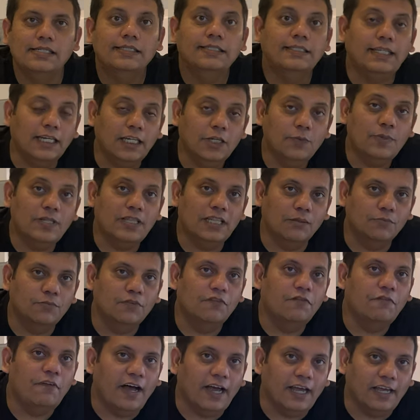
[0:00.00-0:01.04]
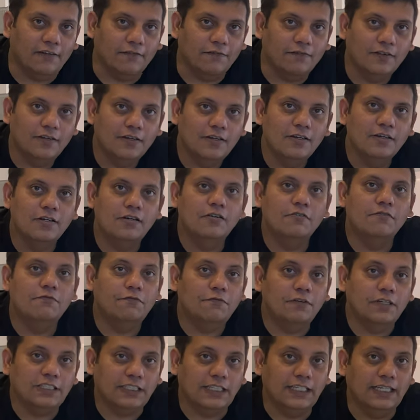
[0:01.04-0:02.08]
Starting with number 5.
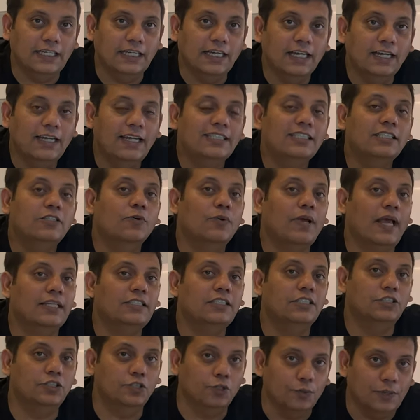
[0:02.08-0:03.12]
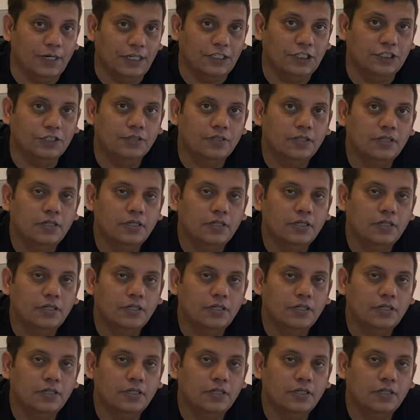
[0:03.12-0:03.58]
Firstly, let's look at storage.